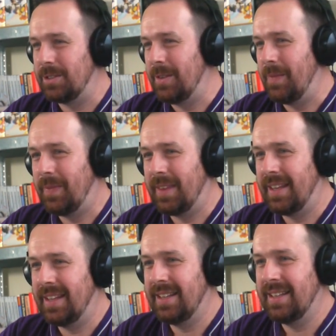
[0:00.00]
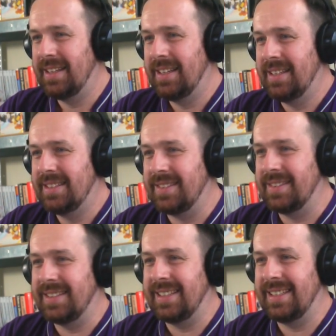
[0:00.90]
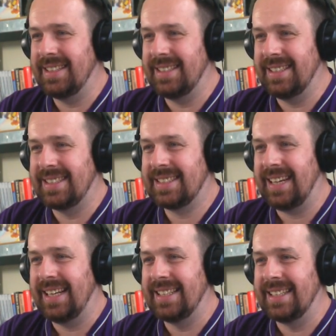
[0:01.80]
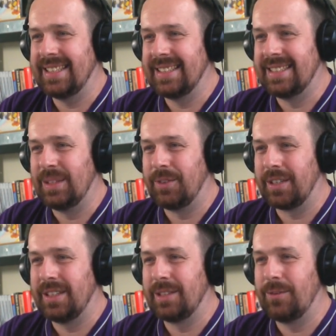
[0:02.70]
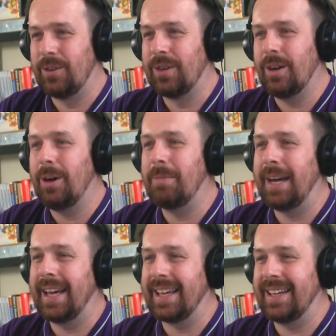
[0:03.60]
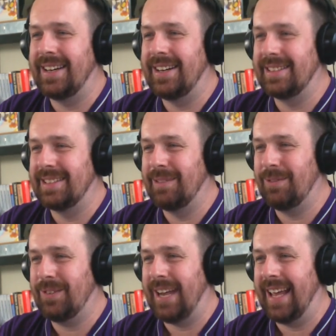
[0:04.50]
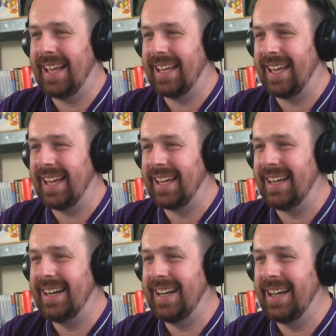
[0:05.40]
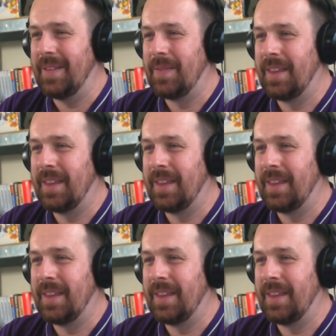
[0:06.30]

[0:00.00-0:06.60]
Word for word: to. So it's kind of difficult for, oh my god, the flanking guy